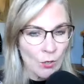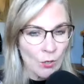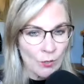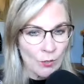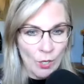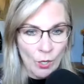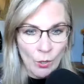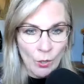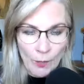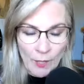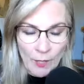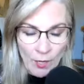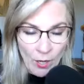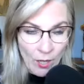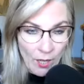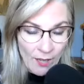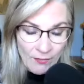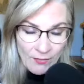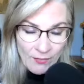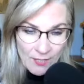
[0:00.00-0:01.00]
oh no, we
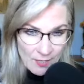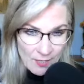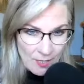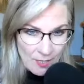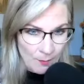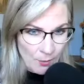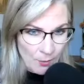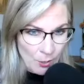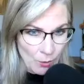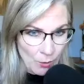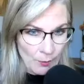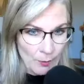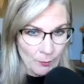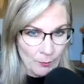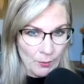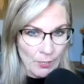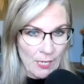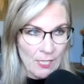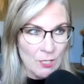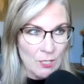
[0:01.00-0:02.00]
all have the same human
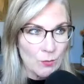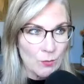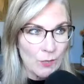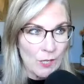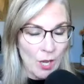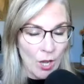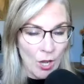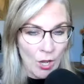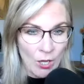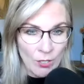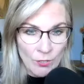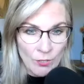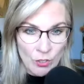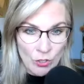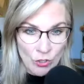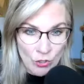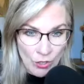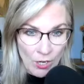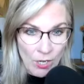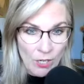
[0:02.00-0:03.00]
brains. We all
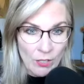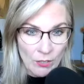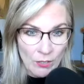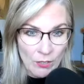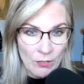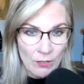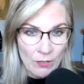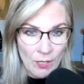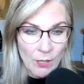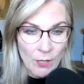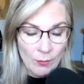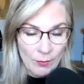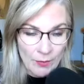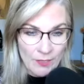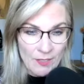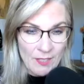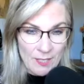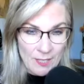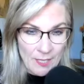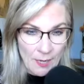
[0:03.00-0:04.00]
struggle
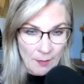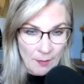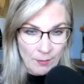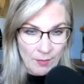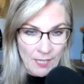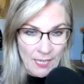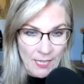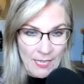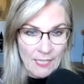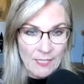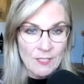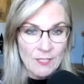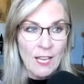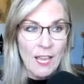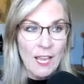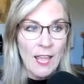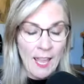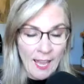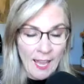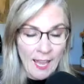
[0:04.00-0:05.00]
with the same things.
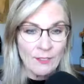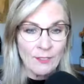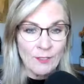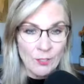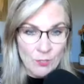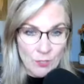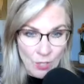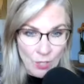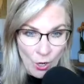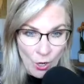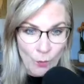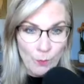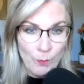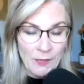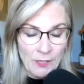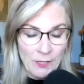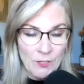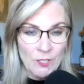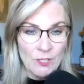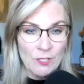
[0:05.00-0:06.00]
And there's hope
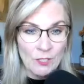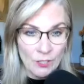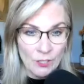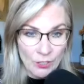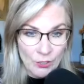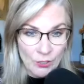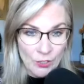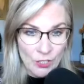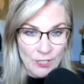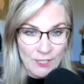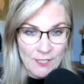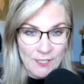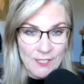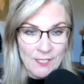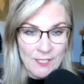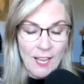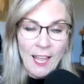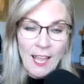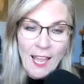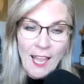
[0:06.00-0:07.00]
and there's
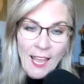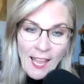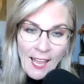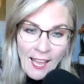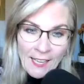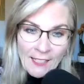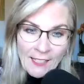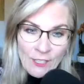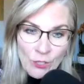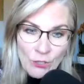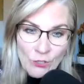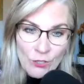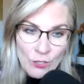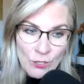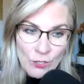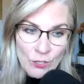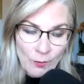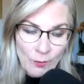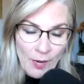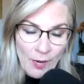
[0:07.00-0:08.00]
solutions. And you're
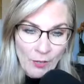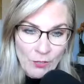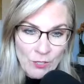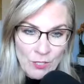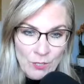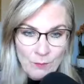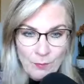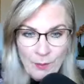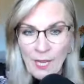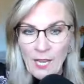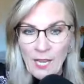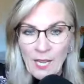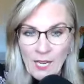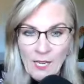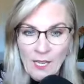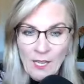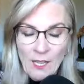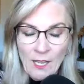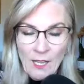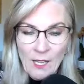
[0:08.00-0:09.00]
surrounded
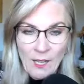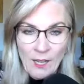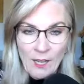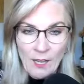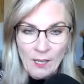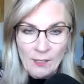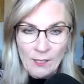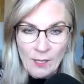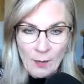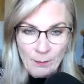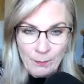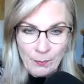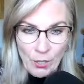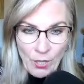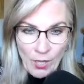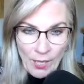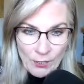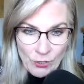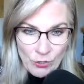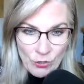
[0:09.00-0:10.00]
by a couple
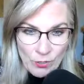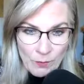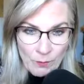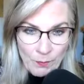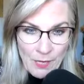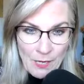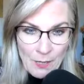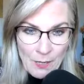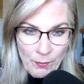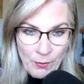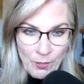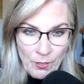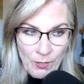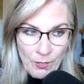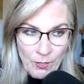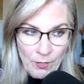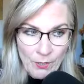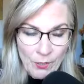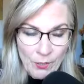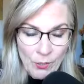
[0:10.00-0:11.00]
hundred
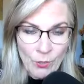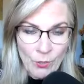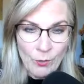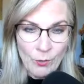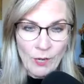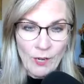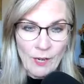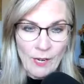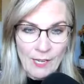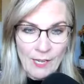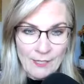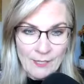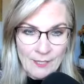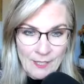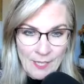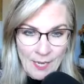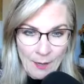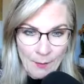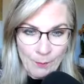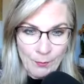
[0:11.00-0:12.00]
people who are
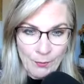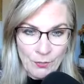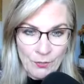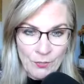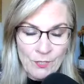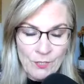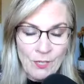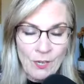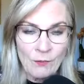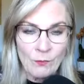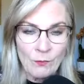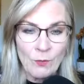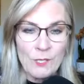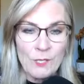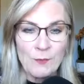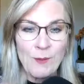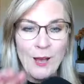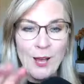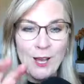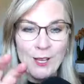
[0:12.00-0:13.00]
examples of
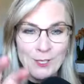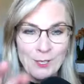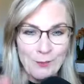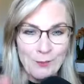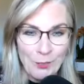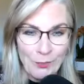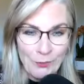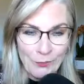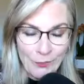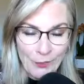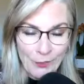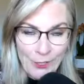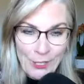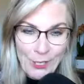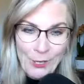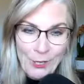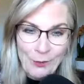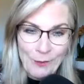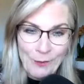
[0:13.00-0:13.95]
what's possible for you